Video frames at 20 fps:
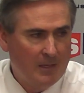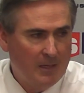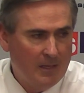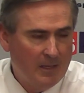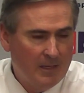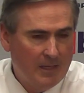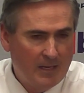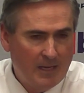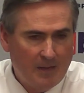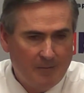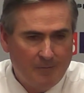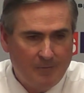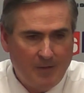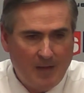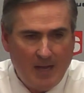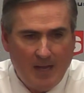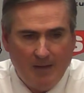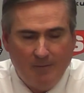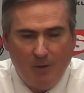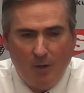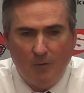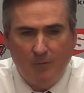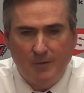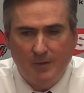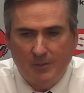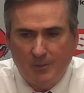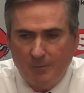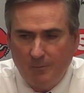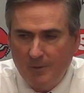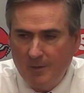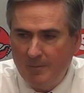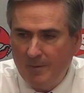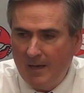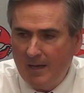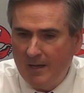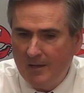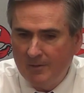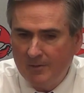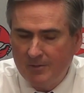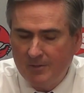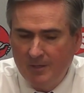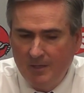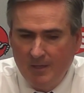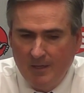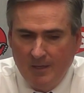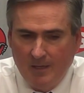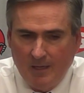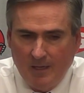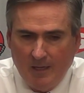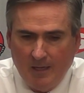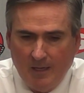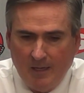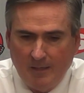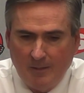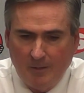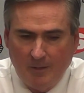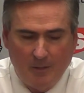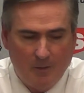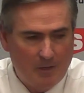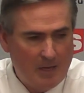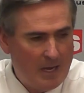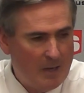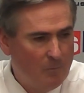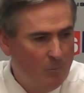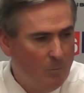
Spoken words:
They got 5 offensive rebounds. I know they only had